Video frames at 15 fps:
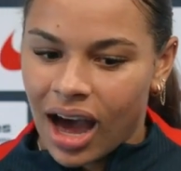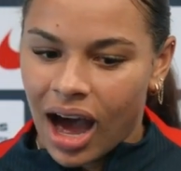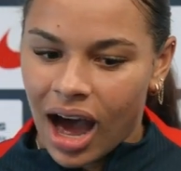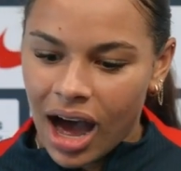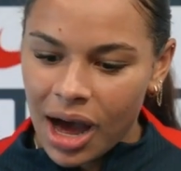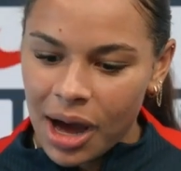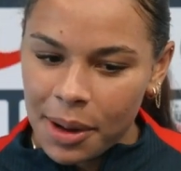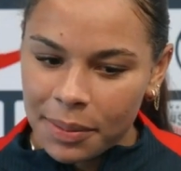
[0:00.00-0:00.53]

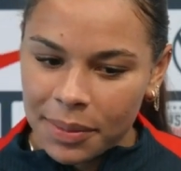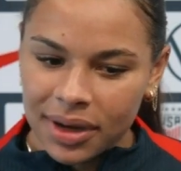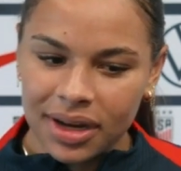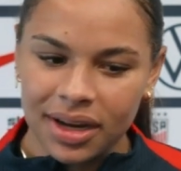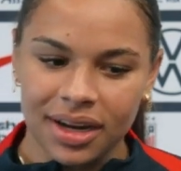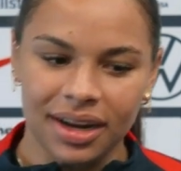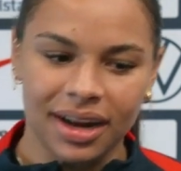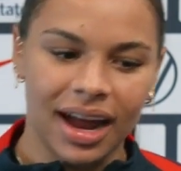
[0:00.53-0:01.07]

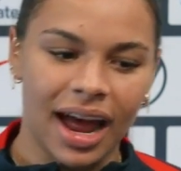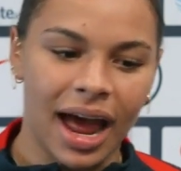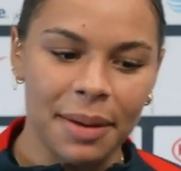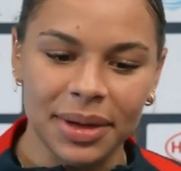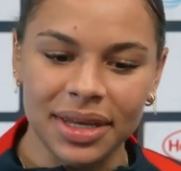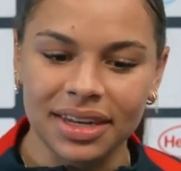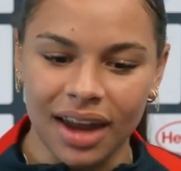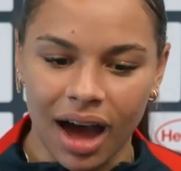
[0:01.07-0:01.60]
I
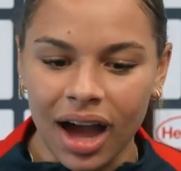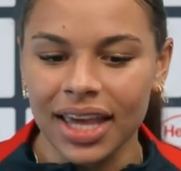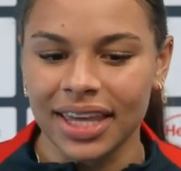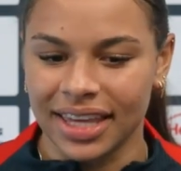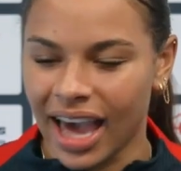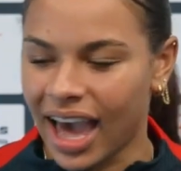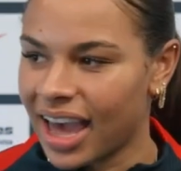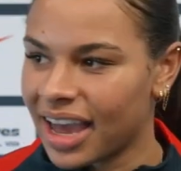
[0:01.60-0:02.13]
mean, not
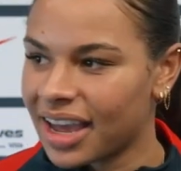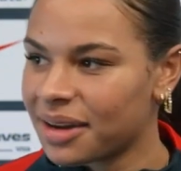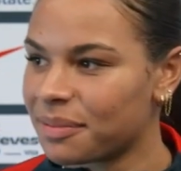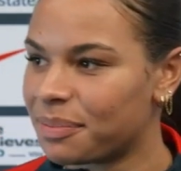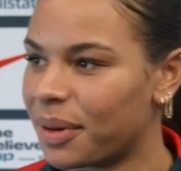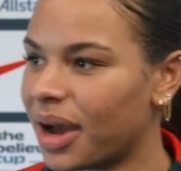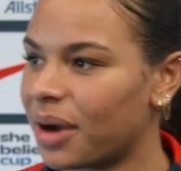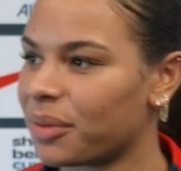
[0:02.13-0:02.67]

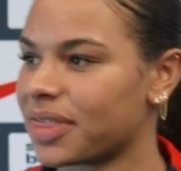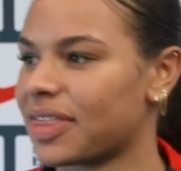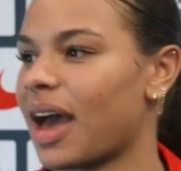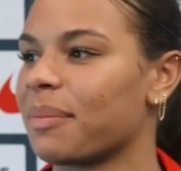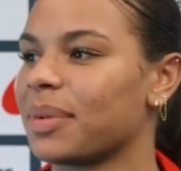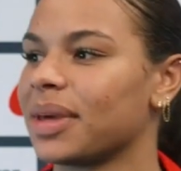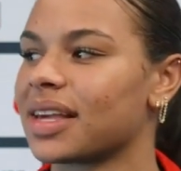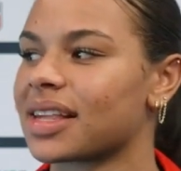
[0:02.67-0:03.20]
yet, but with
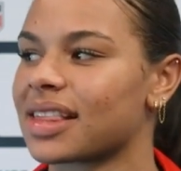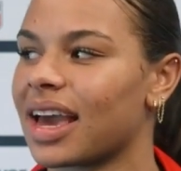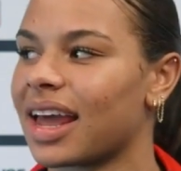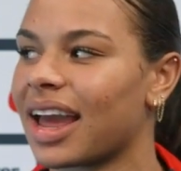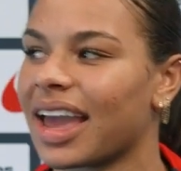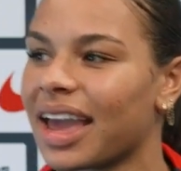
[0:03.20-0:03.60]
that being said, I